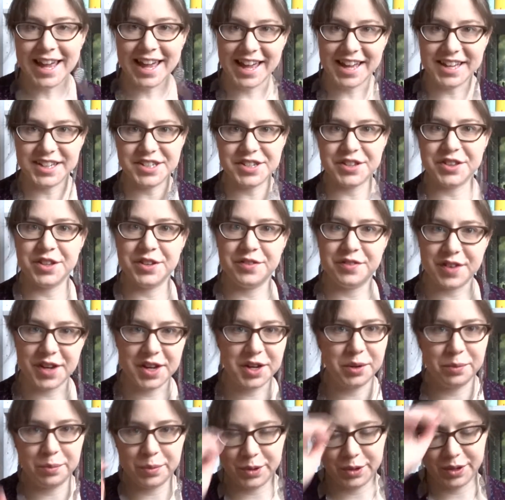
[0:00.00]
And the
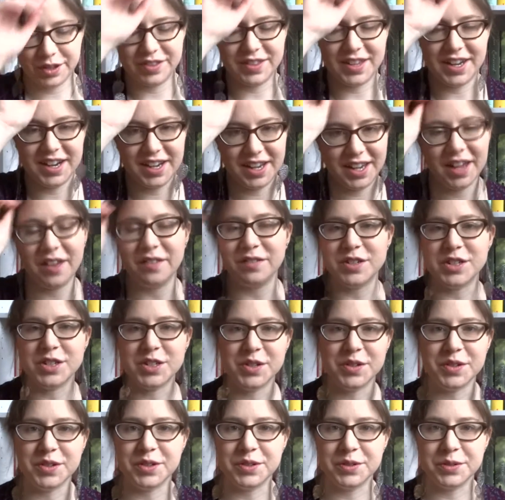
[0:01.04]
final book that I have to
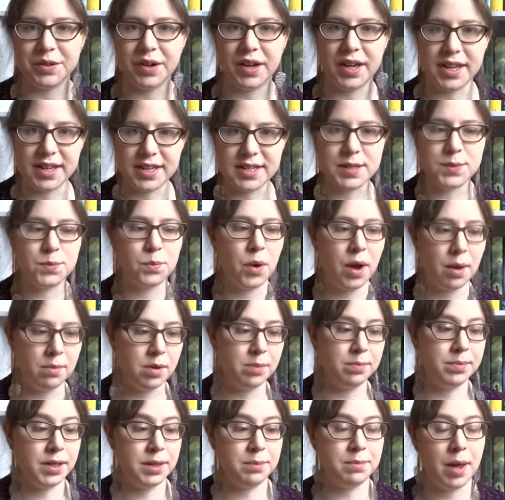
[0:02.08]
show you is
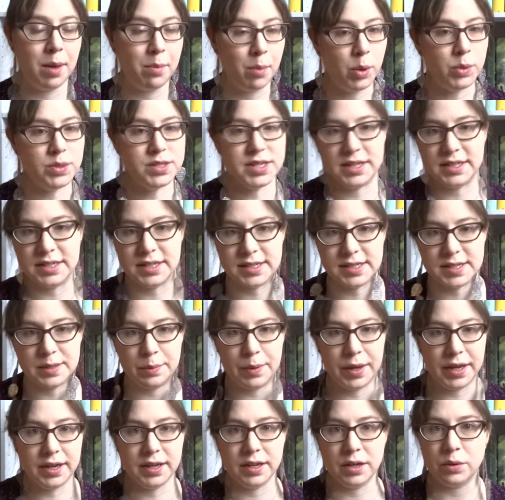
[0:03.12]
probably my most
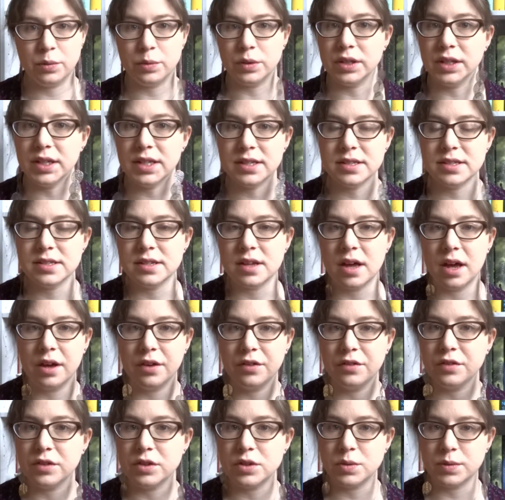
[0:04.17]
anticipated release
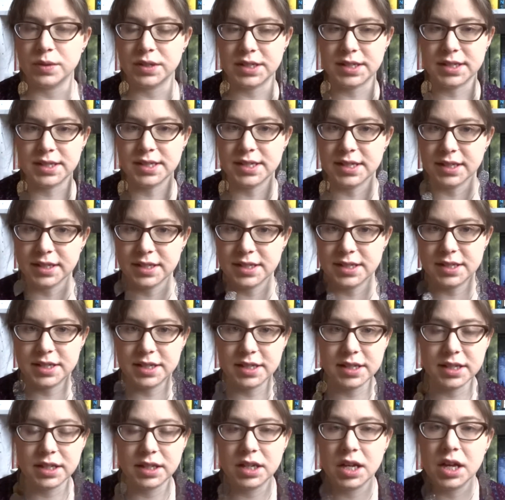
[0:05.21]
of
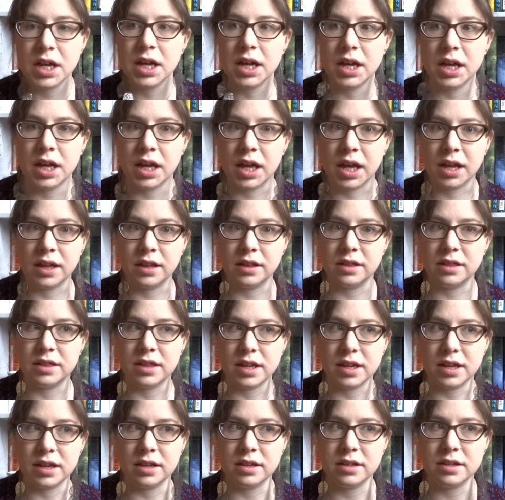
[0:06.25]
2016 in
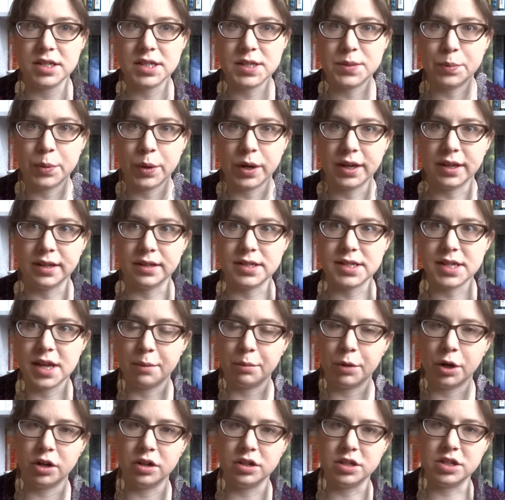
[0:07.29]
the spring
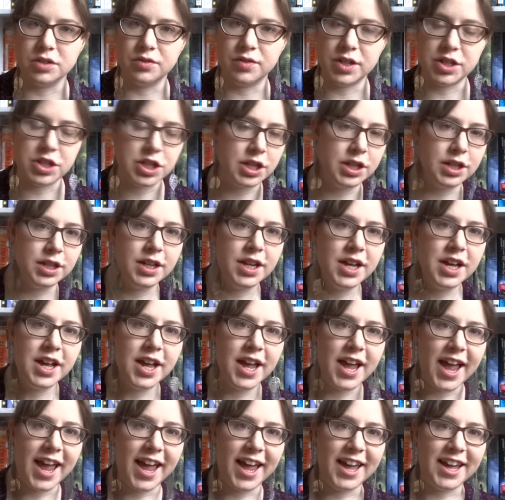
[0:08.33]
summer division
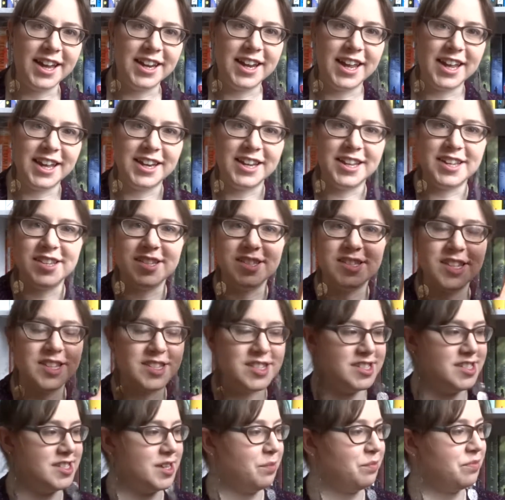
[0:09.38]
and it is
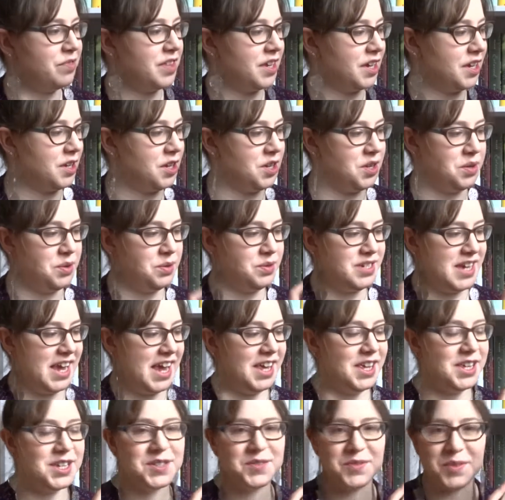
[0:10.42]
something new
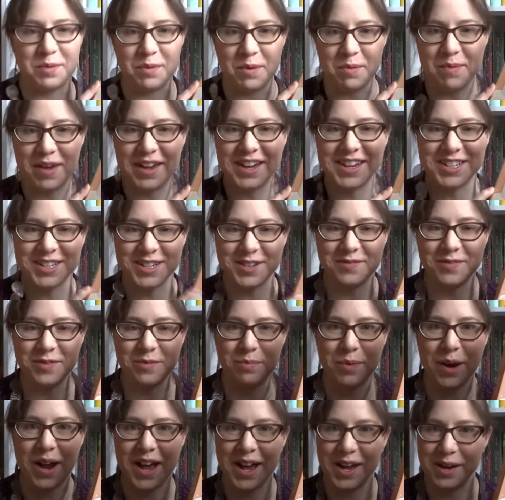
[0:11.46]
tales from a
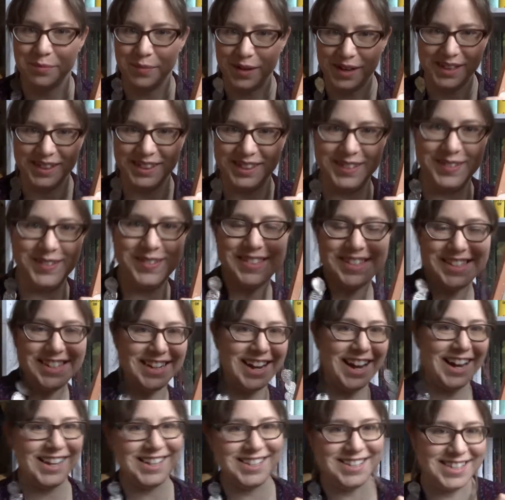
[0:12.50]
makeshift bride by lucy
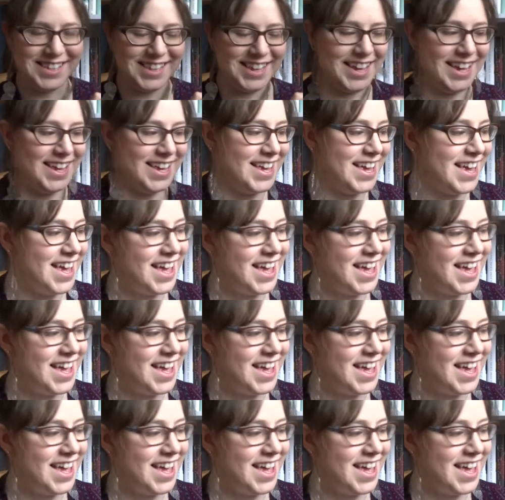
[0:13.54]
knisley